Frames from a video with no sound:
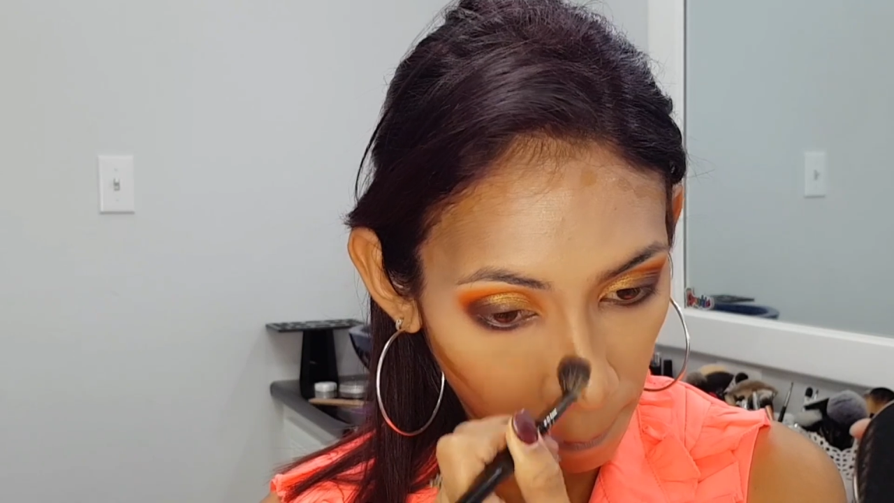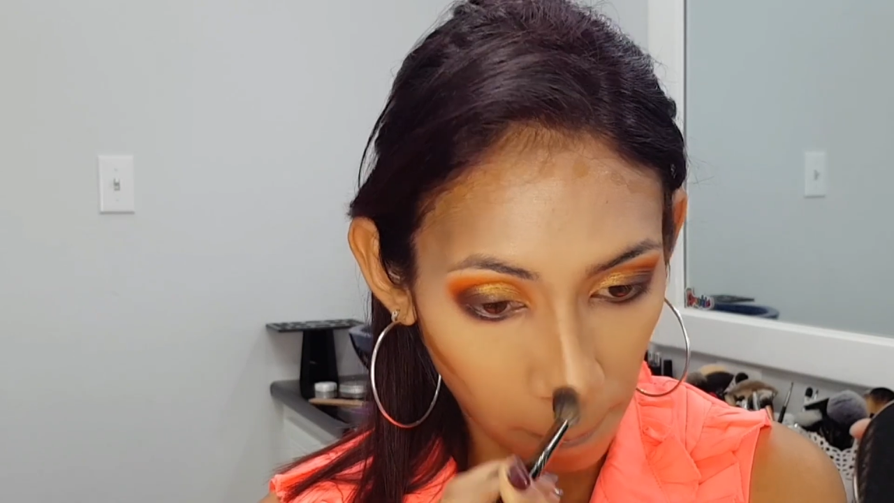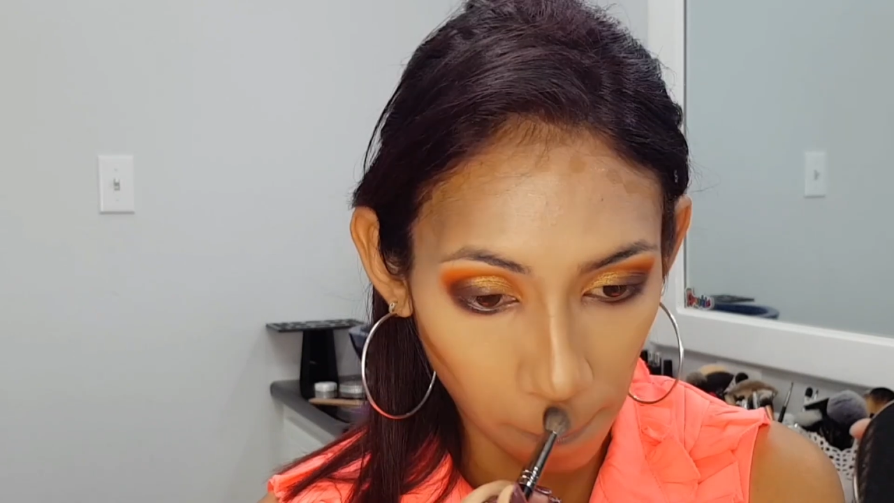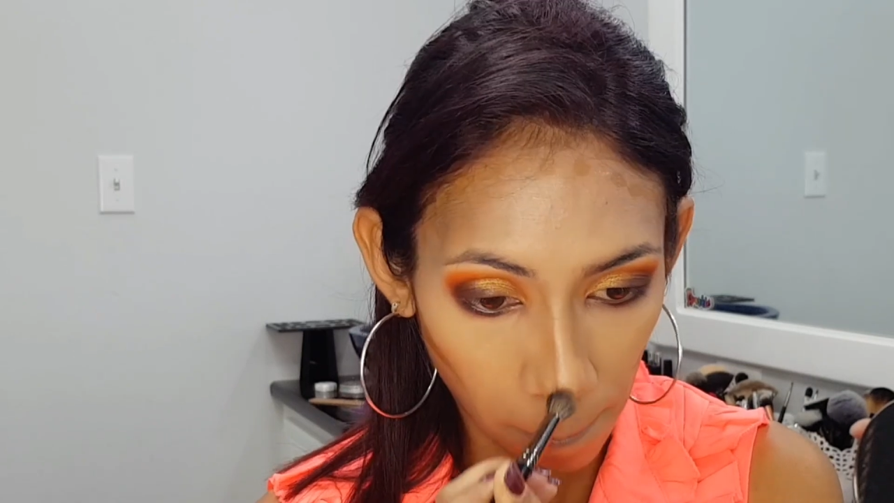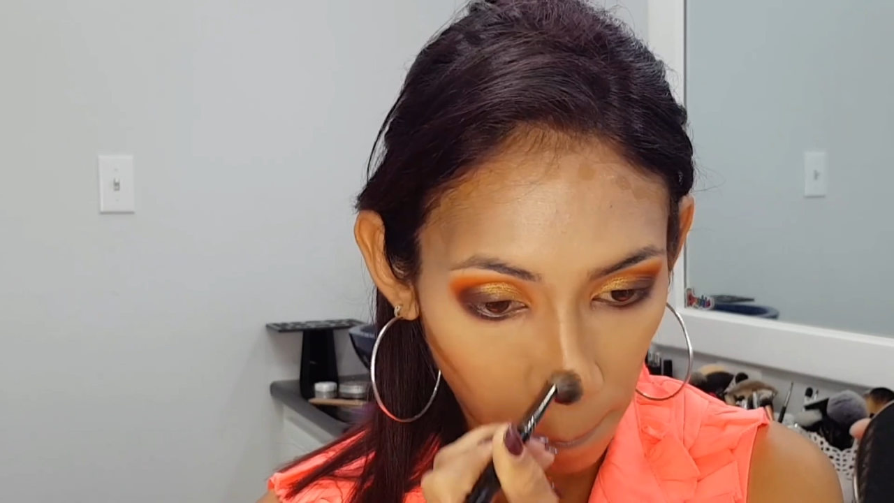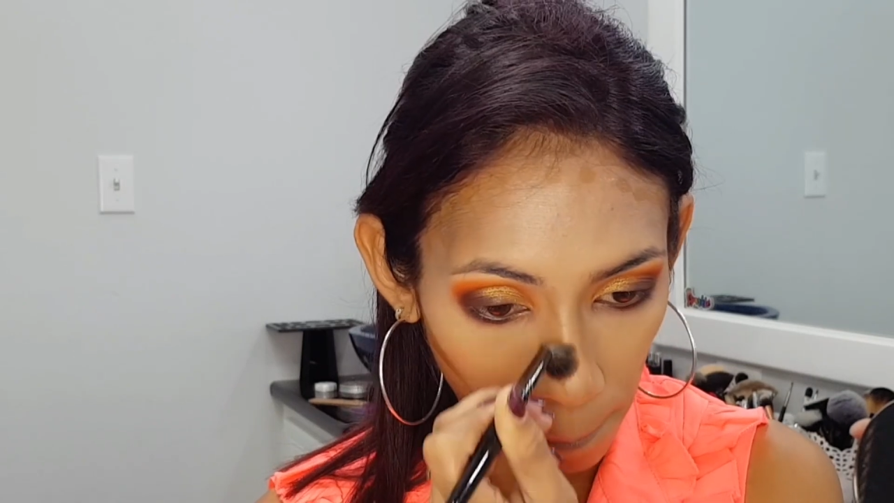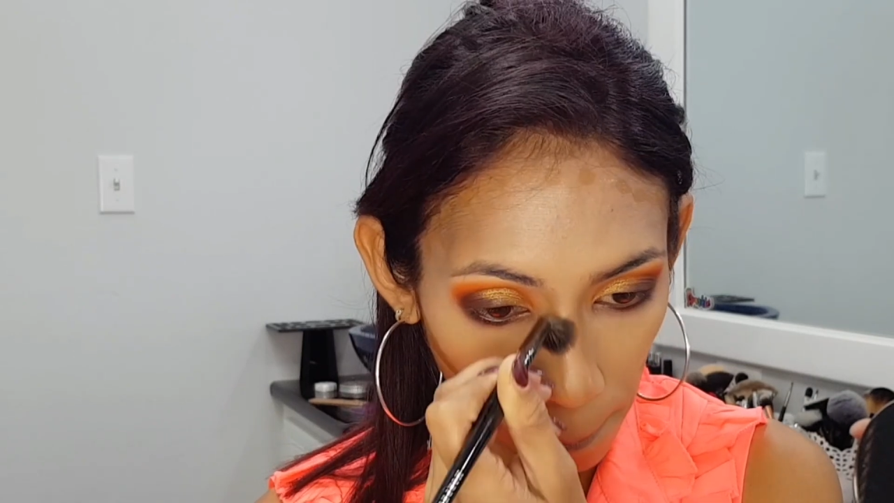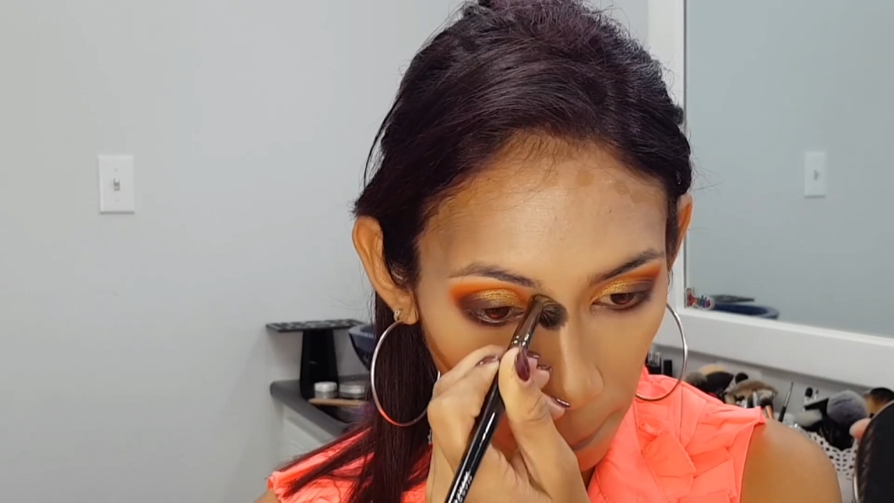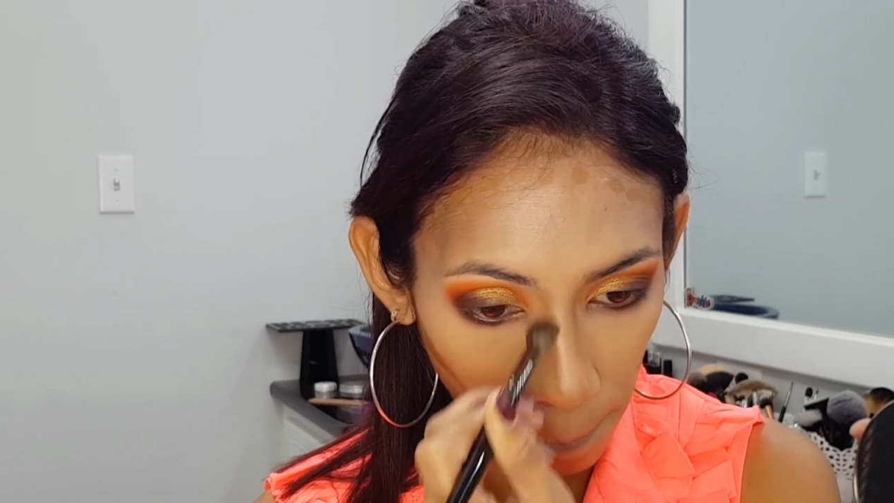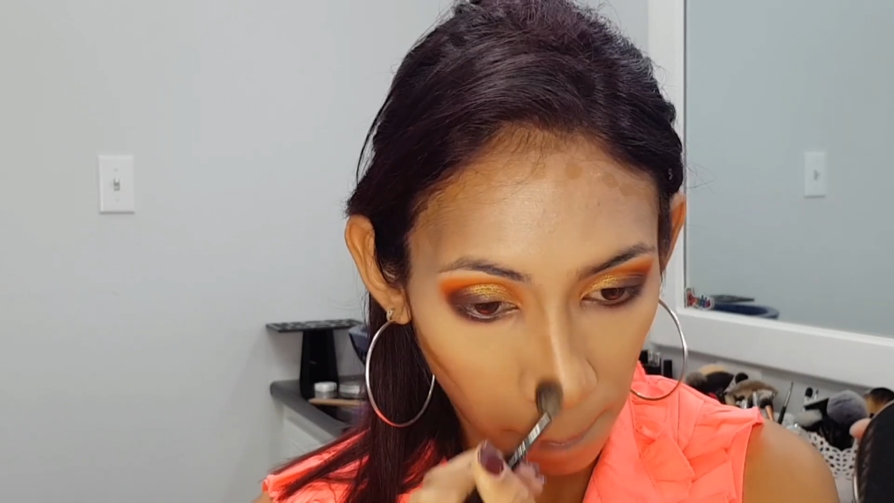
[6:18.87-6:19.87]
difference
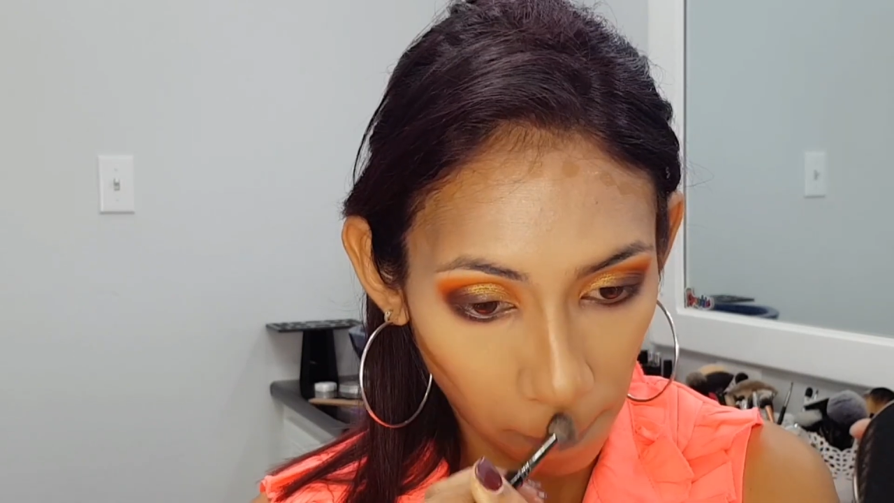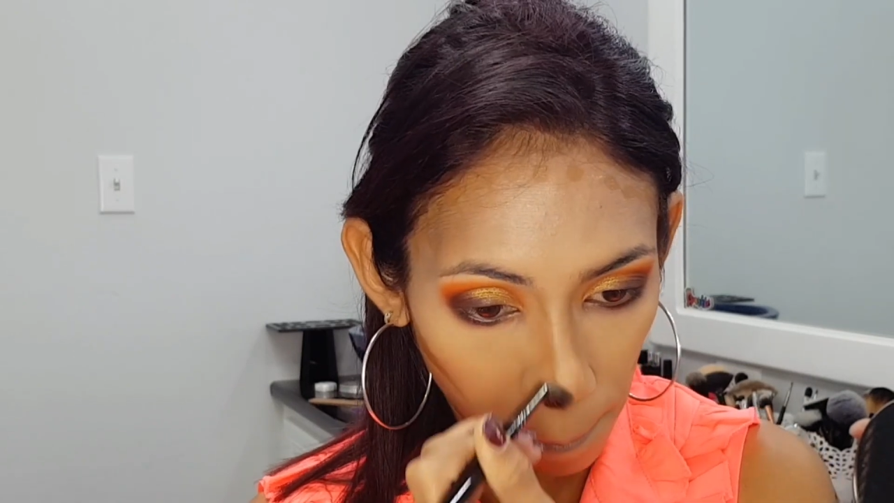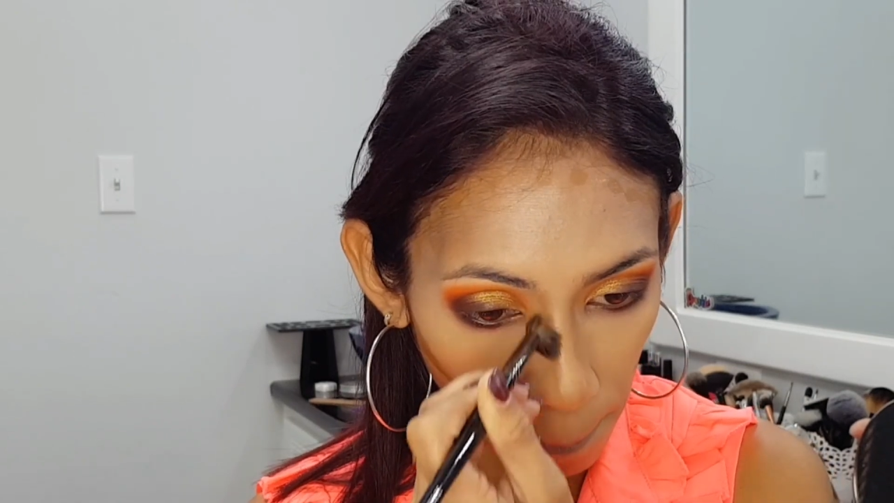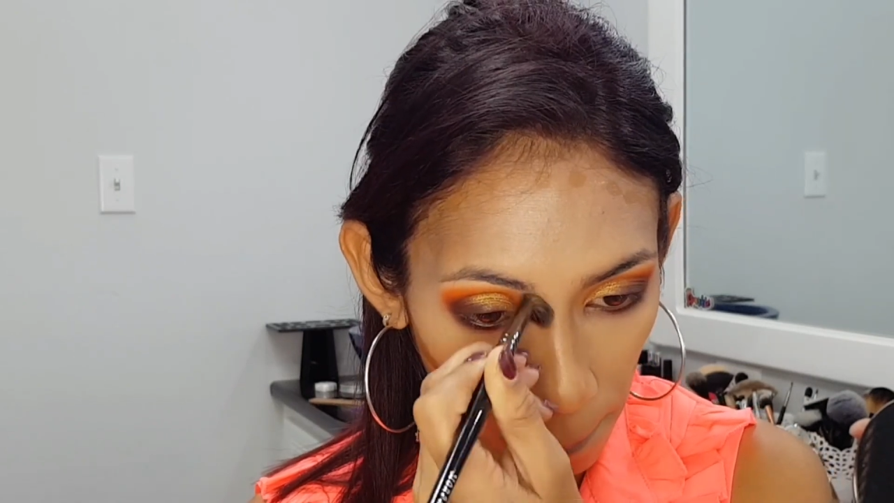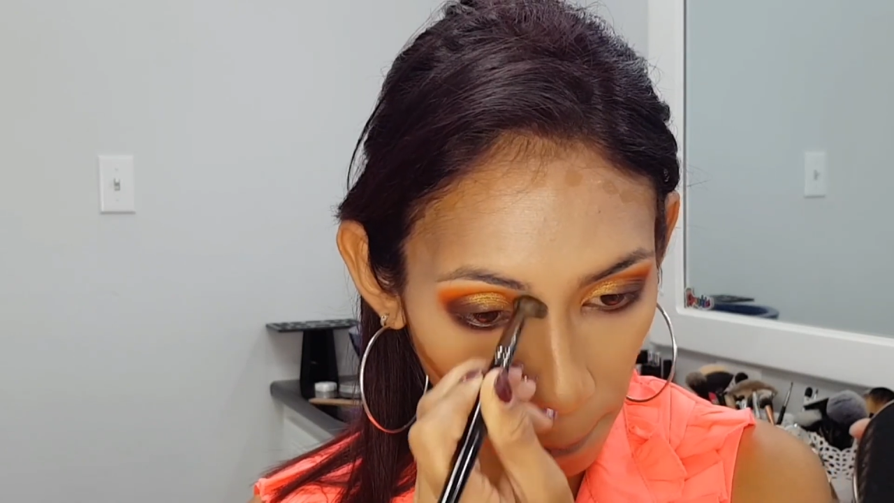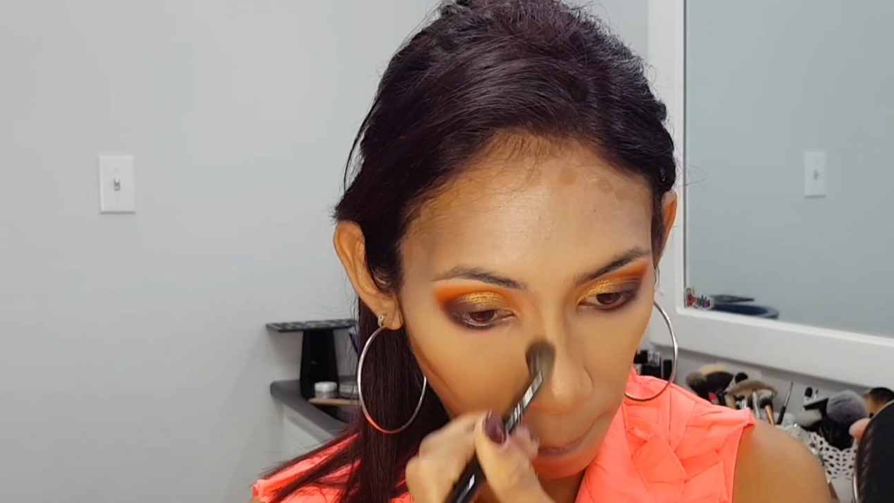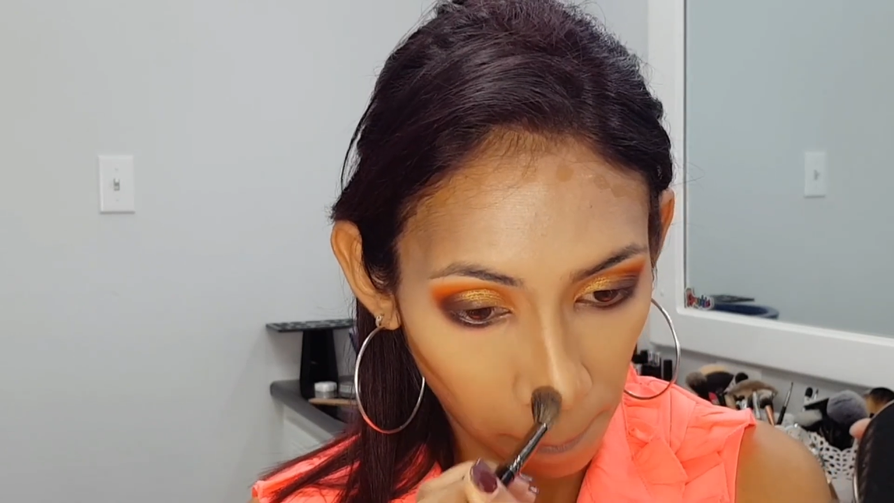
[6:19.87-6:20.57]
already.